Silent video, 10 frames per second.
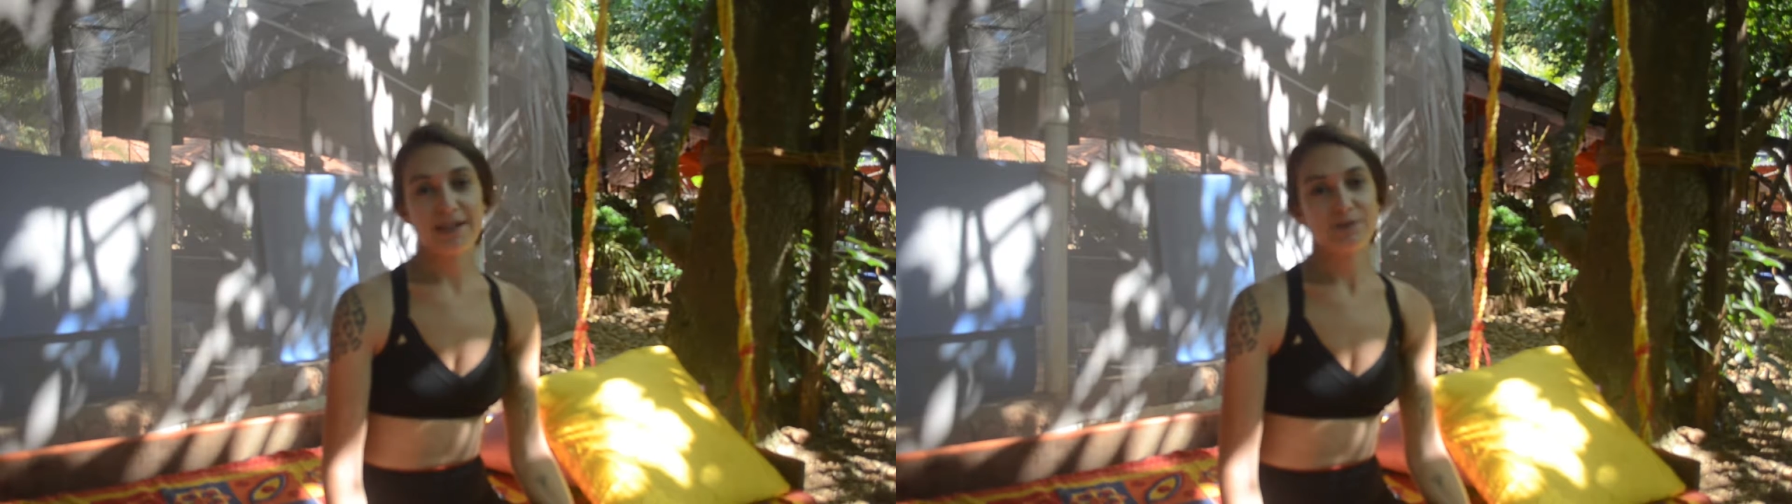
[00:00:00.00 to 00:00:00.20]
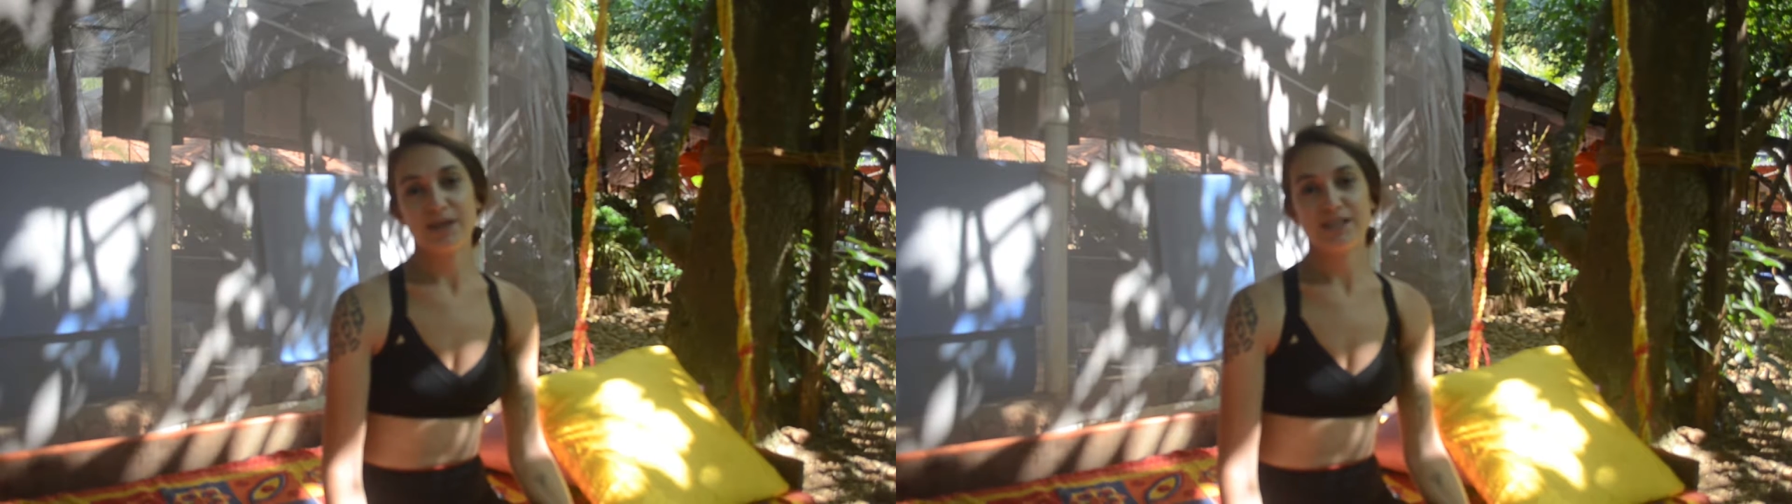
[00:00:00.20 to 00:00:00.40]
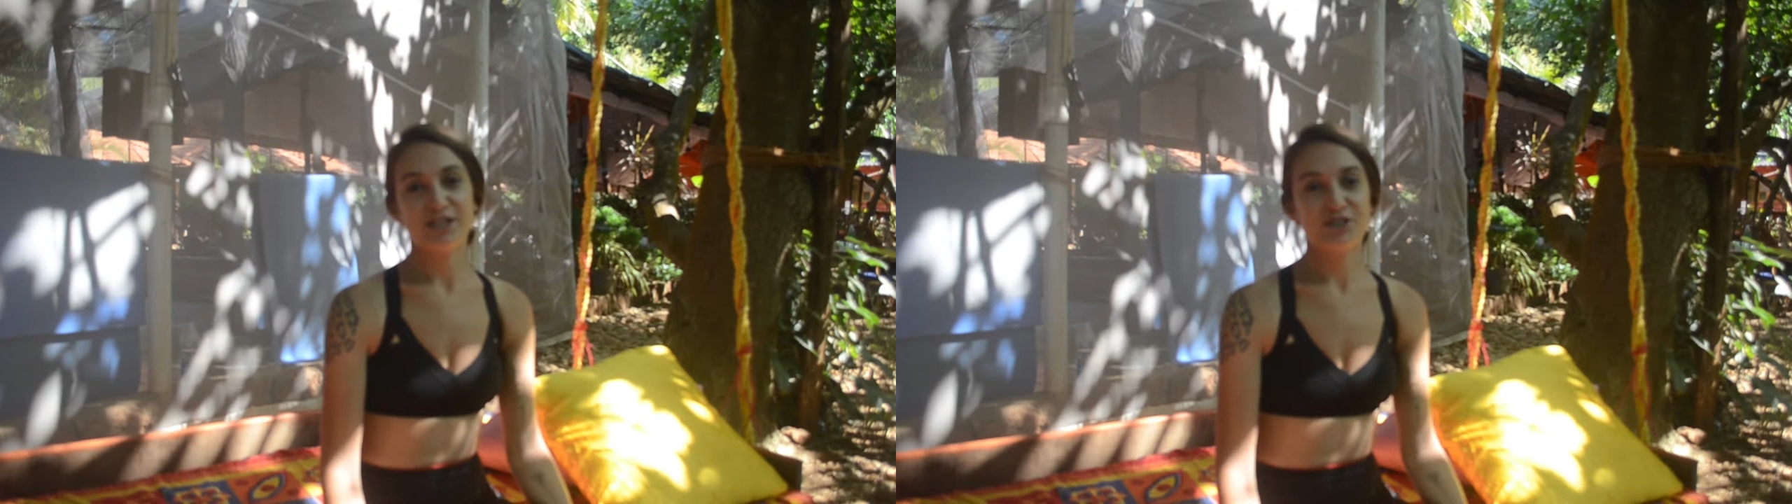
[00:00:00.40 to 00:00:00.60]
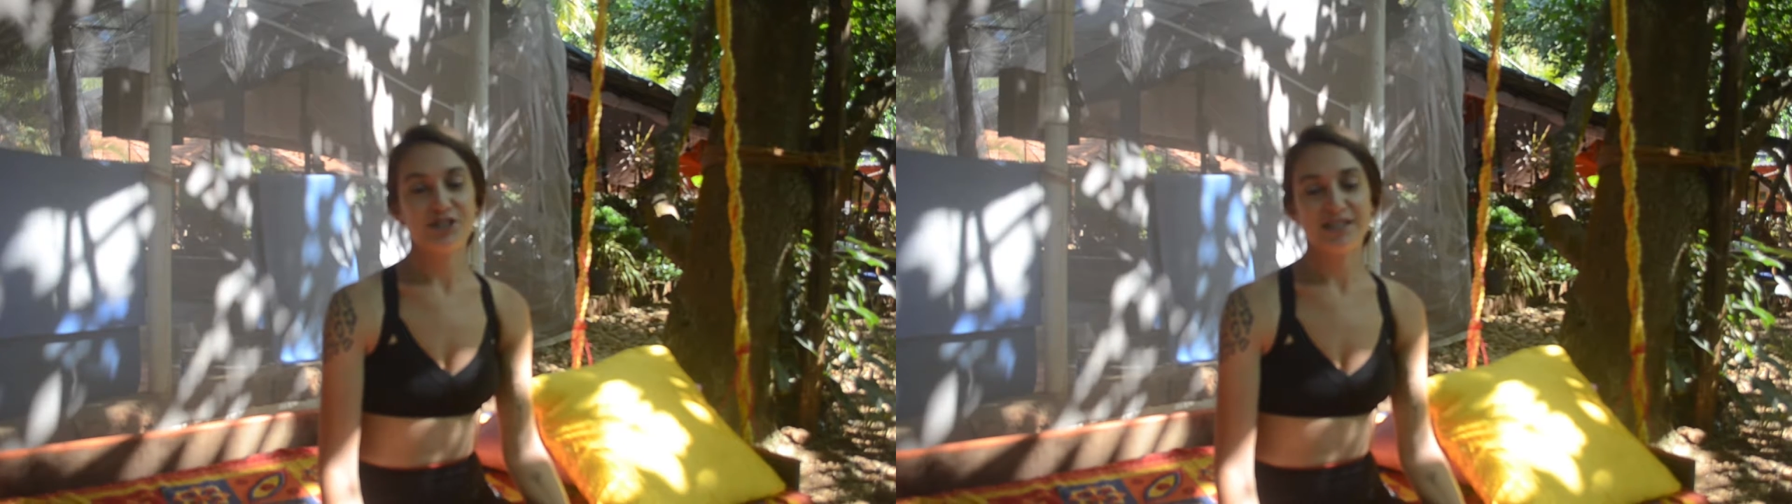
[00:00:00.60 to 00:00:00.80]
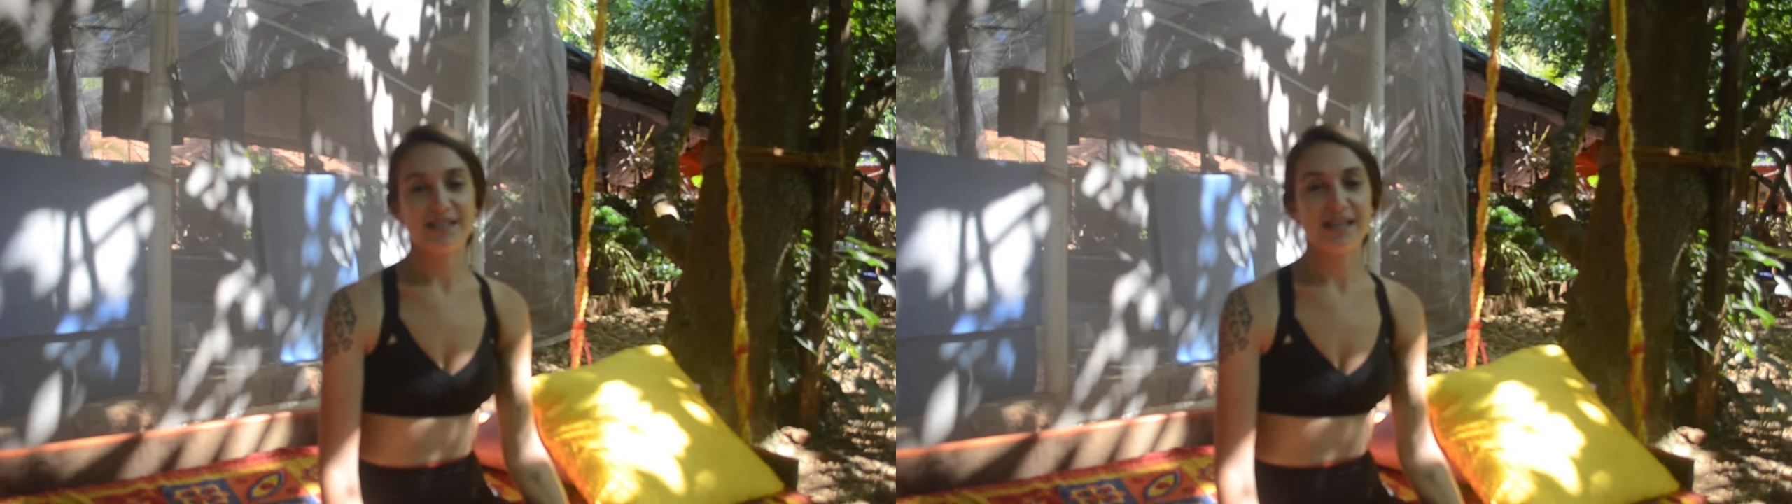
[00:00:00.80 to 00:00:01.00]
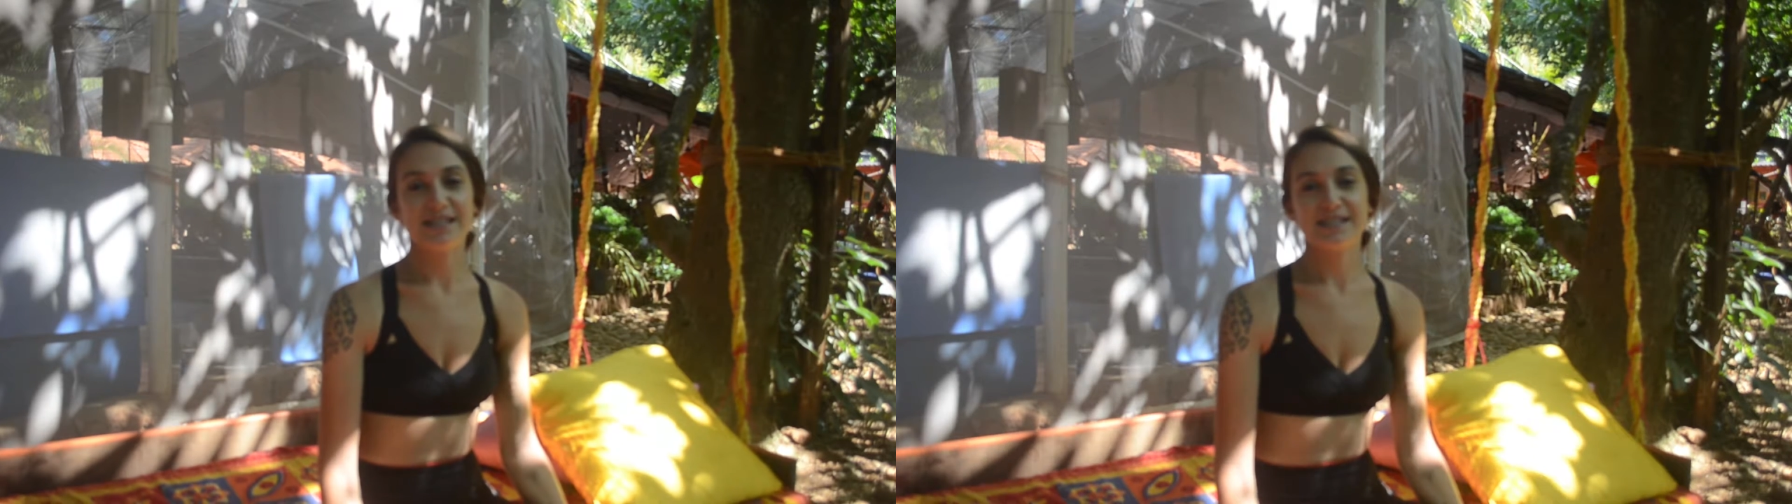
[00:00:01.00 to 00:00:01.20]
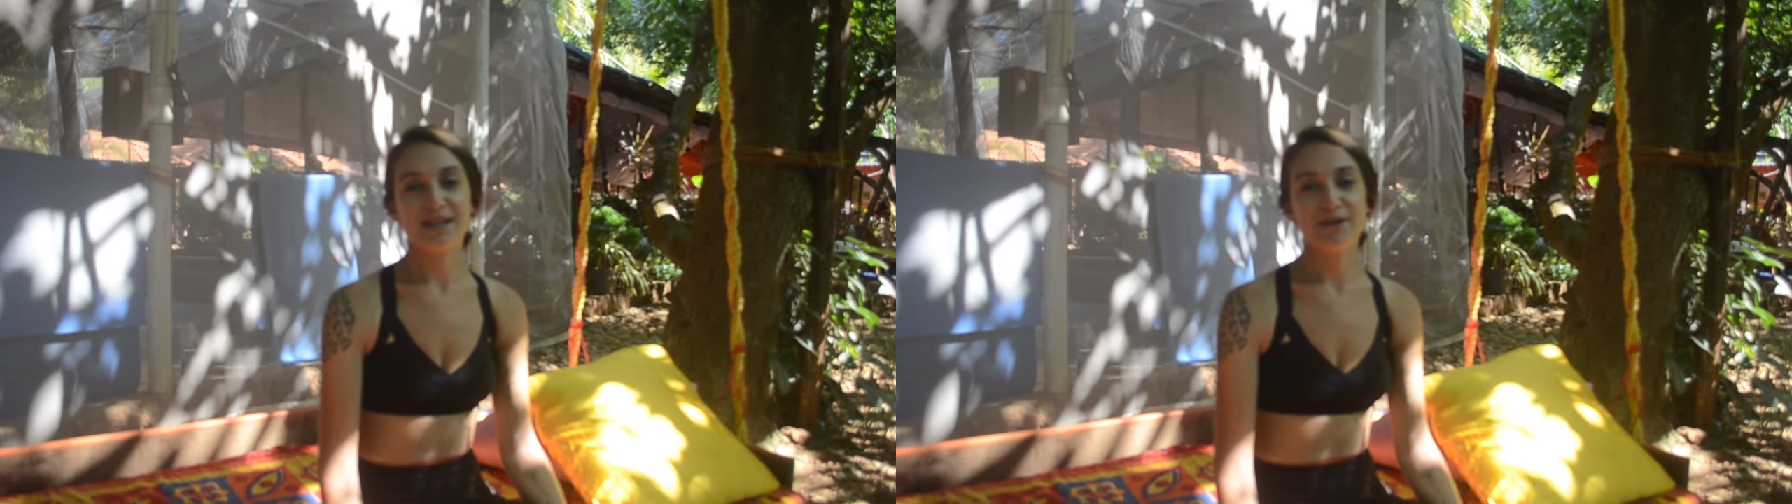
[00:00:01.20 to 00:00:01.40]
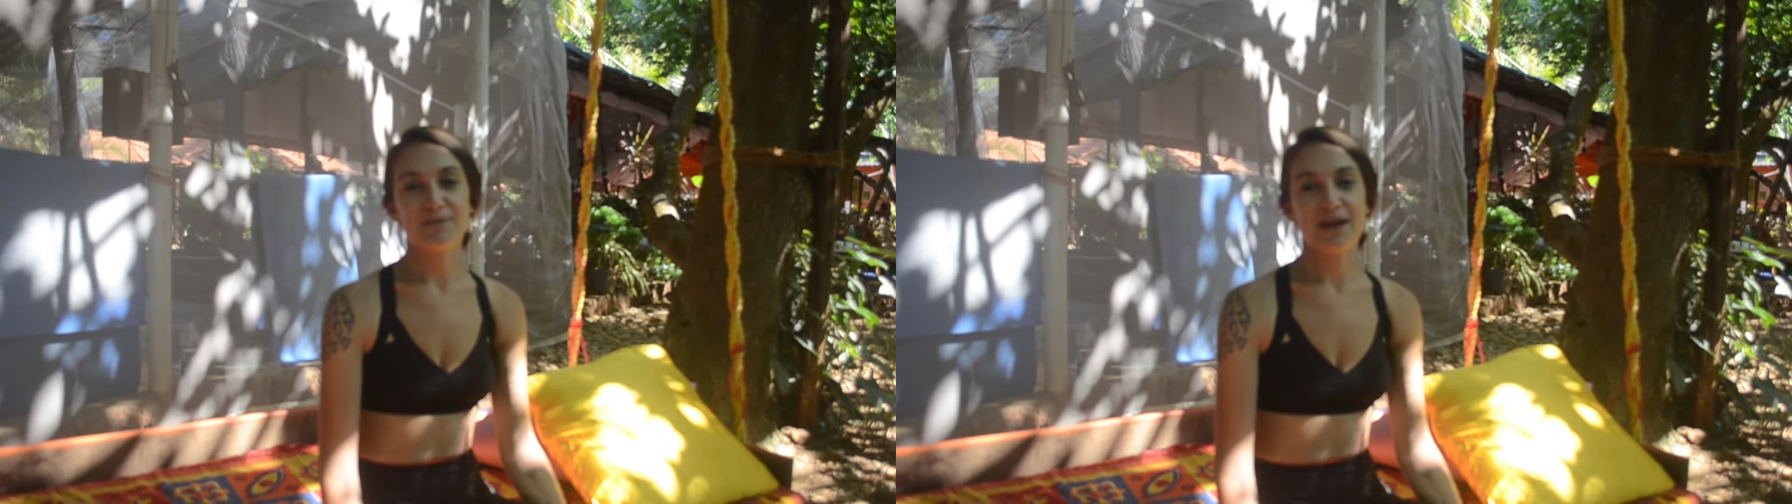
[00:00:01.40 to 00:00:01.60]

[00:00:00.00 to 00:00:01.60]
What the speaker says: expectations and then some,